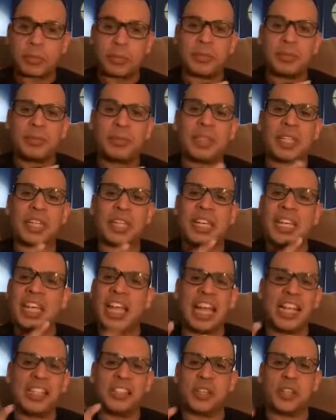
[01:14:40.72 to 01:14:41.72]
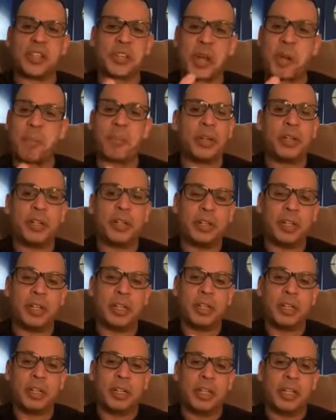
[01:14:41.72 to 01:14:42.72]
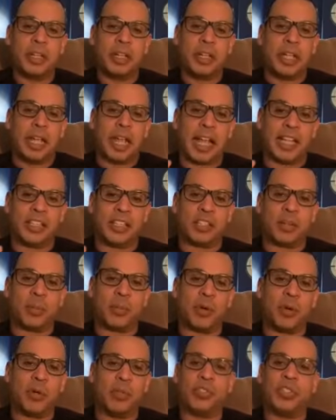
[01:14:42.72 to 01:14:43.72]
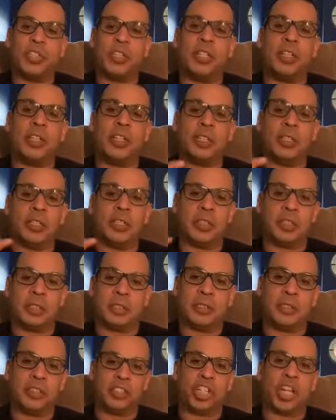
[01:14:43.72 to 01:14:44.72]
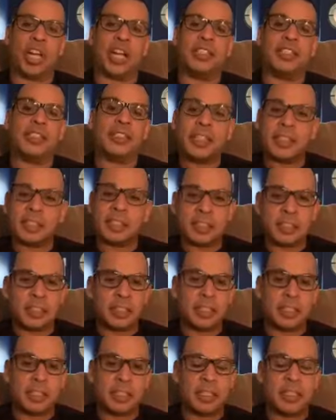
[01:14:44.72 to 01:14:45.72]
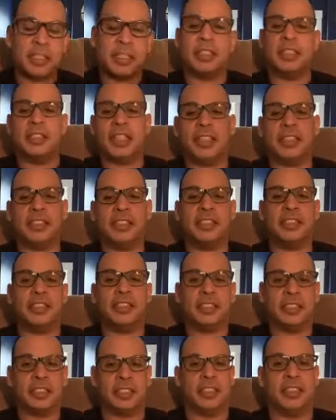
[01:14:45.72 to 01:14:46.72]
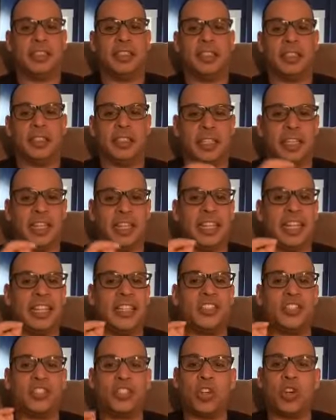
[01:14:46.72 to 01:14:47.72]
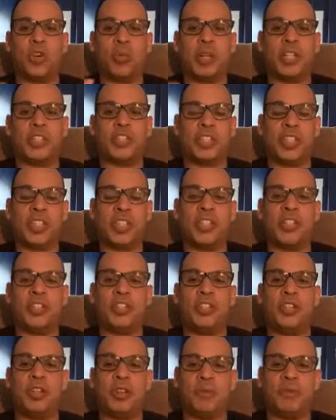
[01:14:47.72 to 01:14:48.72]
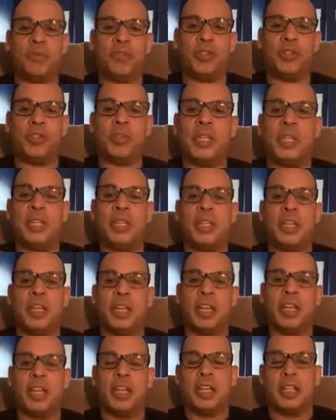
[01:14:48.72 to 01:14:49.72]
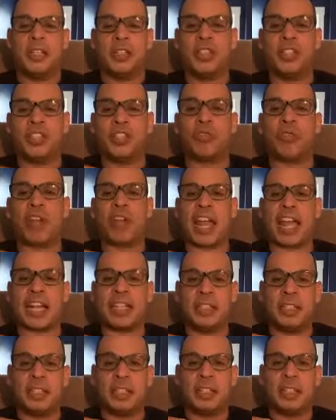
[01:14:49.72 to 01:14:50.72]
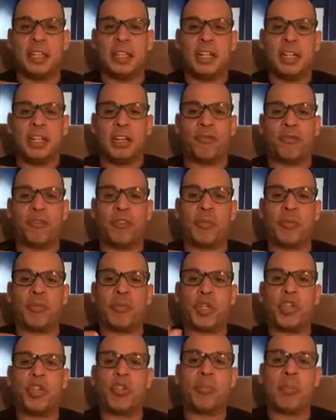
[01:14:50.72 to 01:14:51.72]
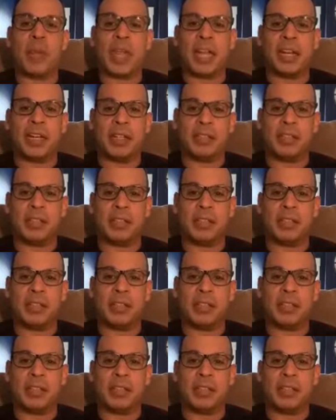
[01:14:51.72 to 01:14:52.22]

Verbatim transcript: as a number, as opposed to Johnson, then it's so much easier for you to be detracted from the humanitarian.